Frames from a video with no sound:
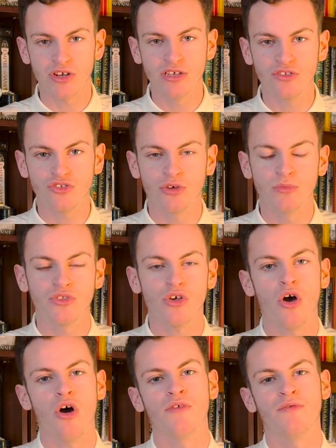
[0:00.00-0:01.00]
3 installments
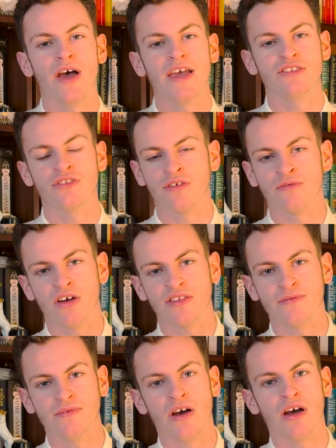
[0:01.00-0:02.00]
of A Song of
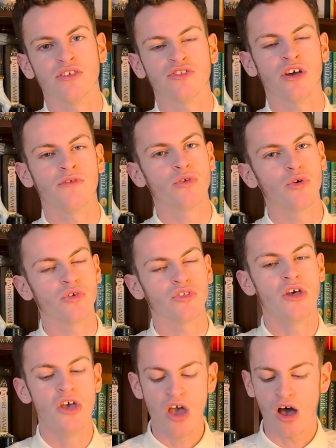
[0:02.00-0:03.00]
Ice and Fire. So, of course,
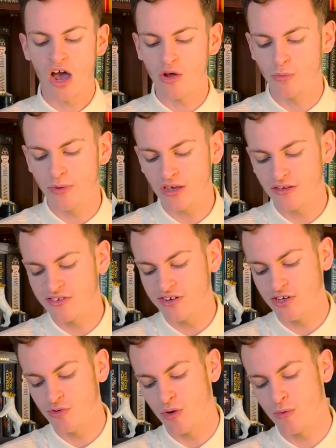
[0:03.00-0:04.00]
I will be
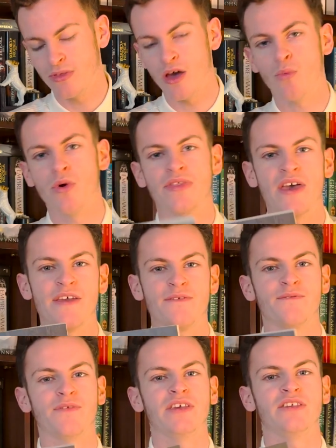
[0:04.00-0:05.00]
continuing with that with A
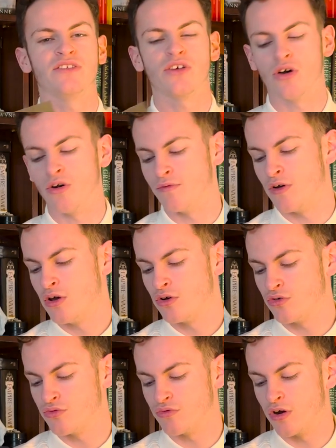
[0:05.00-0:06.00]
Feast for
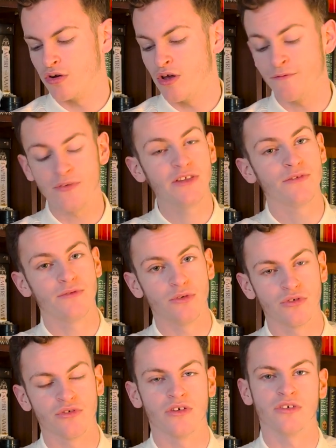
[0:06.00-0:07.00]

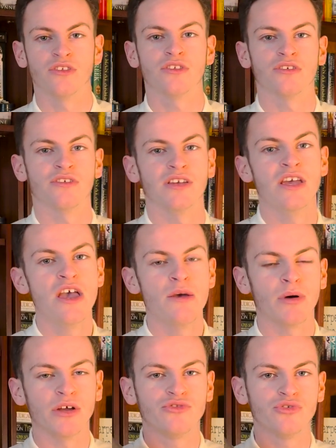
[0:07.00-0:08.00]
Crows,
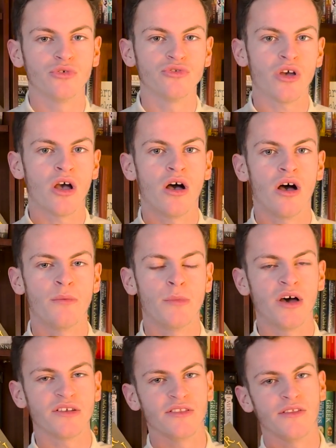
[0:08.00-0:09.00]
by George R.R.
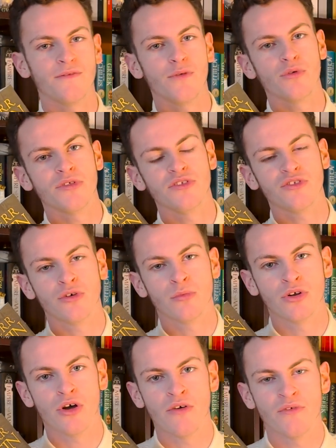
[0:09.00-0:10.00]
Martin, the 4th
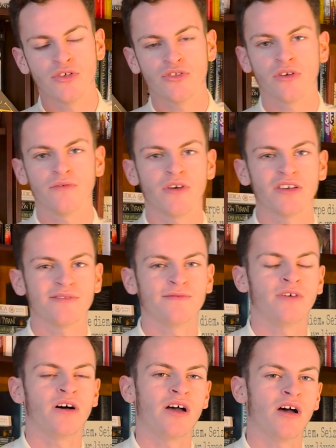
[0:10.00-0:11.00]
installment of A Song of Ice and
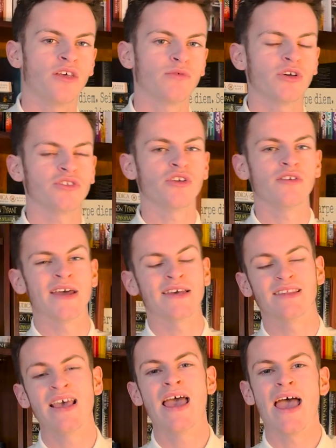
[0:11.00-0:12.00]
Fire, otherwise known
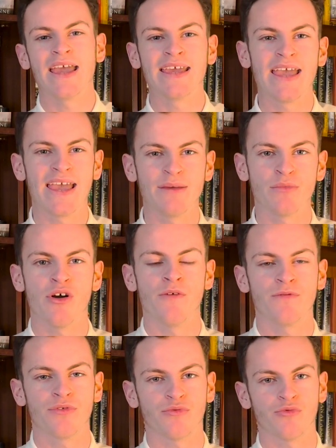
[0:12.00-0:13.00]
as A Game
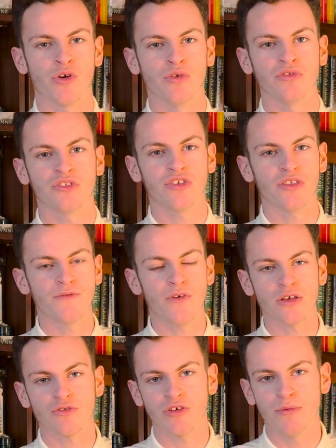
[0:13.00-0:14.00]
of Thrones. So the
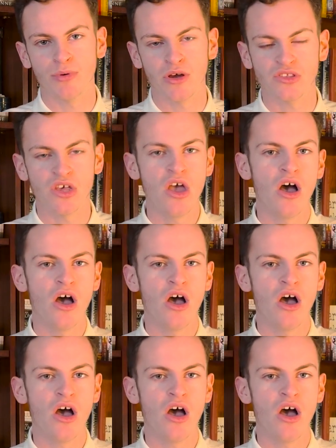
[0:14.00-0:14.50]
first 3 books